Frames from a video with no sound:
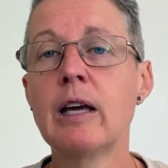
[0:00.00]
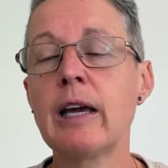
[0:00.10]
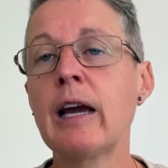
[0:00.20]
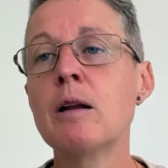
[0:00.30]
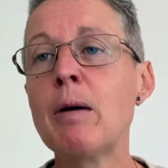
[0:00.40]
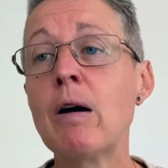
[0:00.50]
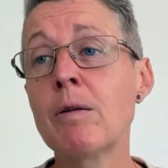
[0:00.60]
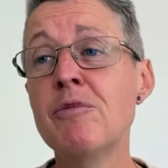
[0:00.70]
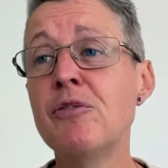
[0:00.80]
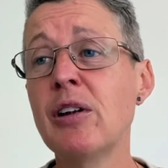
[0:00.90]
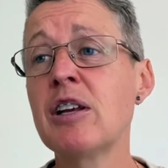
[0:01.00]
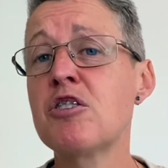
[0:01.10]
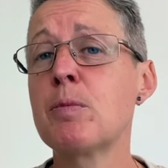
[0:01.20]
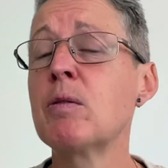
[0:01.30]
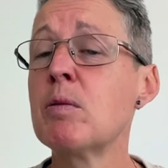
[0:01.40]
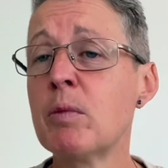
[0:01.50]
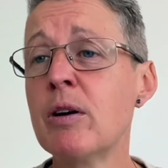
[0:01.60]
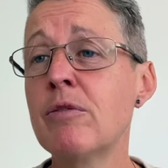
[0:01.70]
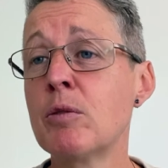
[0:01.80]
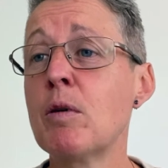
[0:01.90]
Can amalgam fillings be
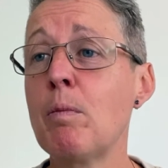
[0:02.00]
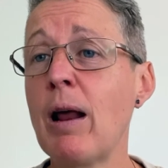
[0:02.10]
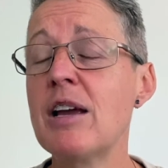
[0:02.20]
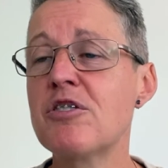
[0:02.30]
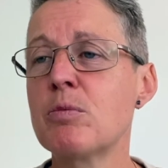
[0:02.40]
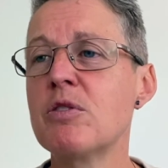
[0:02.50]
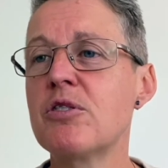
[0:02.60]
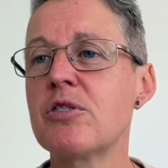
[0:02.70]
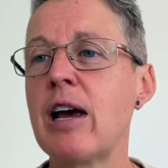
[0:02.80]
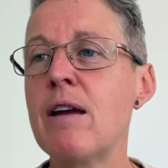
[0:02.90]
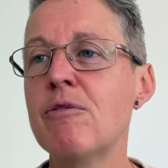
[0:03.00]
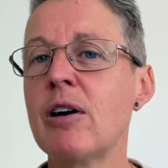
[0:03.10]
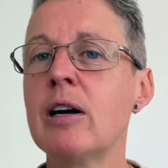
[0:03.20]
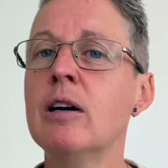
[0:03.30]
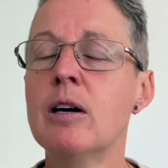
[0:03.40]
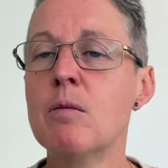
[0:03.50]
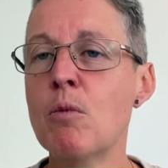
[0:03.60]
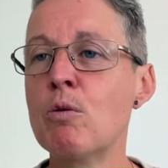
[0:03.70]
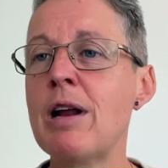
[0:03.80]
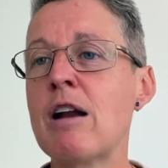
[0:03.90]
removed and replaced with safer,
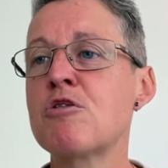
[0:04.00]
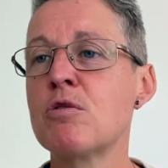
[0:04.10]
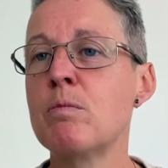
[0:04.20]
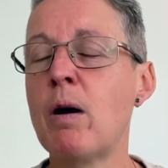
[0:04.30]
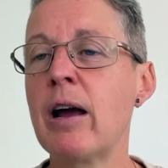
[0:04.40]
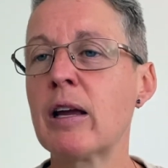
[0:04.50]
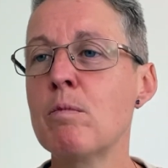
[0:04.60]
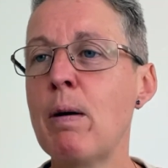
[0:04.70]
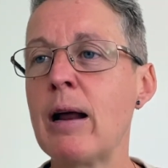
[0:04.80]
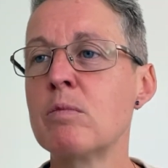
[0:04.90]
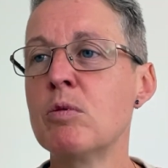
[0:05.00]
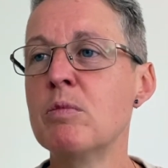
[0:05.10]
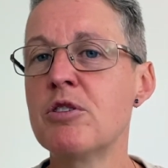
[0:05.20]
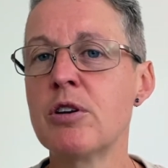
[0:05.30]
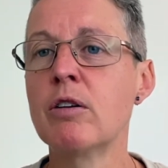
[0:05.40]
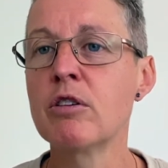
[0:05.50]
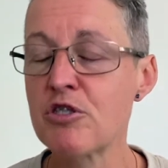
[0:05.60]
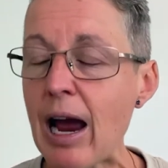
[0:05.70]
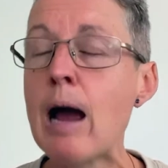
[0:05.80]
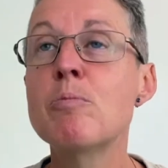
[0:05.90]
more natural biocompatible materials?
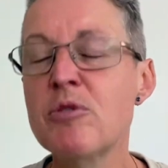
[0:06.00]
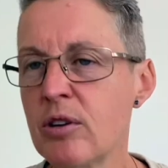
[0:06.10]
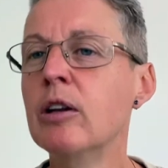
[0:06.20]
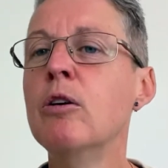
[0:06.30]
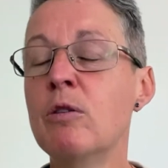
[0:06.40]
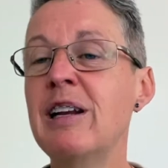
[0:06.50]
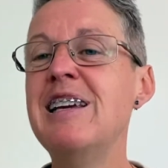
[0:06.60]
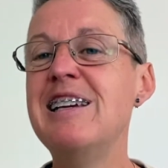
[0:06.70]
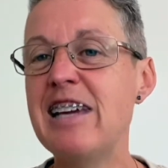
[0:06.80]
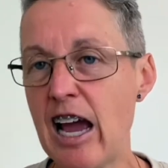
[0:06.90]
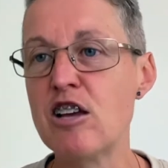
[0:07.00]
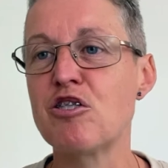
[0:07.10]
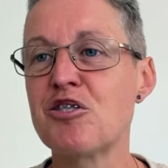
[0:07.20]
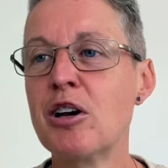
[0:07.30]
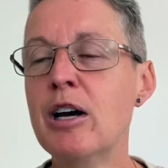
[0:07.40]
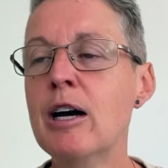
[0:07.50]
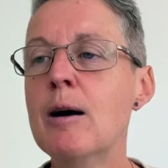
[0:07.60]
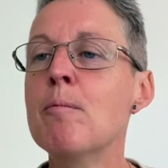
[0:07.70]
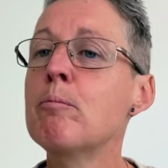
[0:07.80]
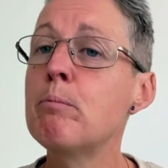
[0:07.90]
Absolutely yes.
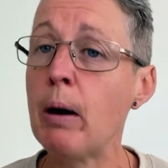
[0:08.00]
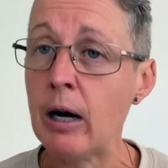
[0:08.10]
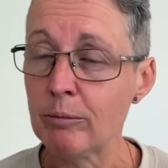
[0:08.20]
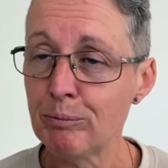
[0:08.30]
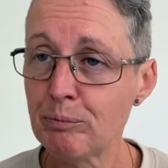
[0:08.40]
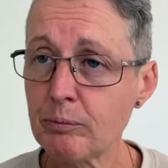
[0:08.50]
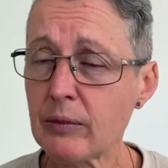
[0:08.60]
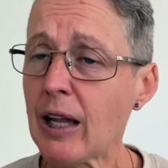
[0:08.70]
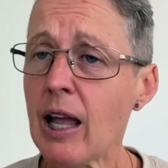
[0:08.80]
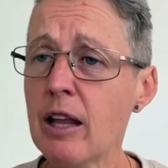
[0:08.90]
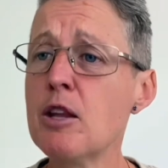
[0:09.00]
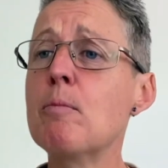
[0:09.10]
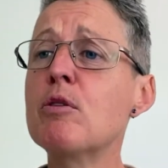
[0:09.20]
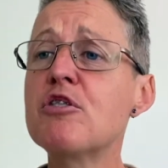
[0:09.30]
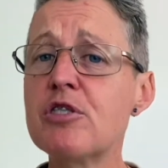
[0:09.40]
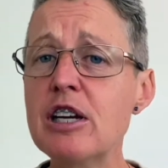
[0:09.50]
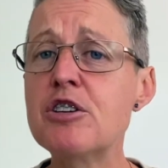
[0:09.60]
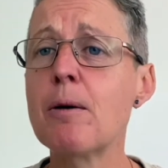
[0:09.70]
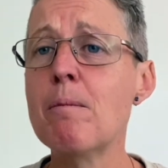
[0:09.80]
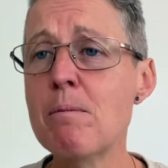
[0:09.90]
But the
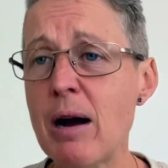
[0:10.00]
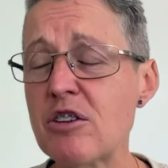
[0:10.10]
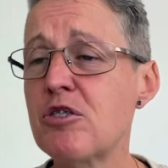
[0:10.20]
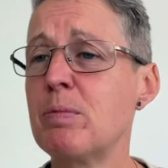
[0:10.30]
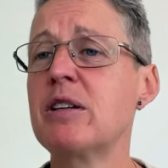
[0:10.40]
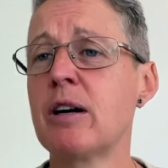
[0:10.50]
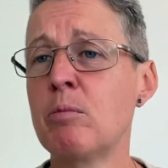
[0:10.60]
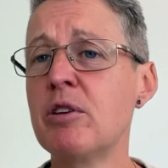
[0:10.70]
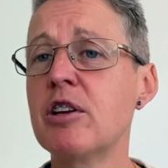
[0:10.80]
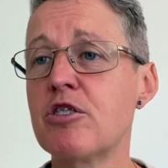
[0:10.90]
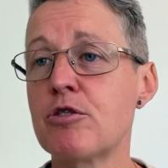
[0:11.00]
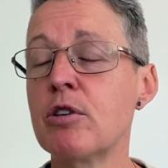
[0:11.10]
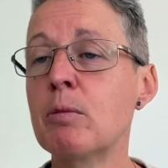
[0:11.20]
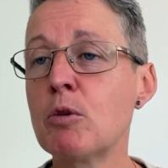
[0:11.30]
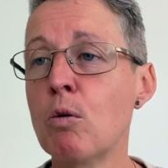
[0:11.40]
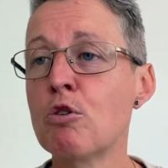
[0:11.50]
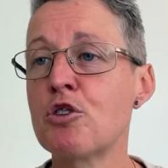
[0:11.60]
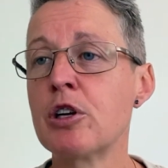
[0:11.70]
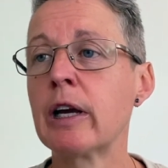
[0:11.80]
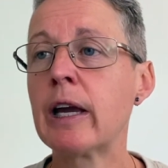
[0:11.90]
procedure must be done with extreme
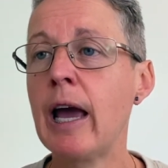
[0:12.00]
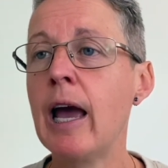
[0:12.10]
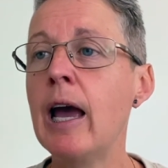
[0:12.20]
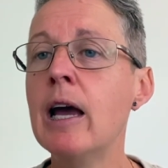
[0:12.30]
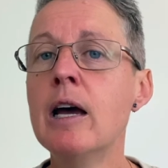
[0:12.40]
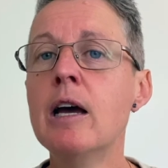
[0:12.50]
caution and care.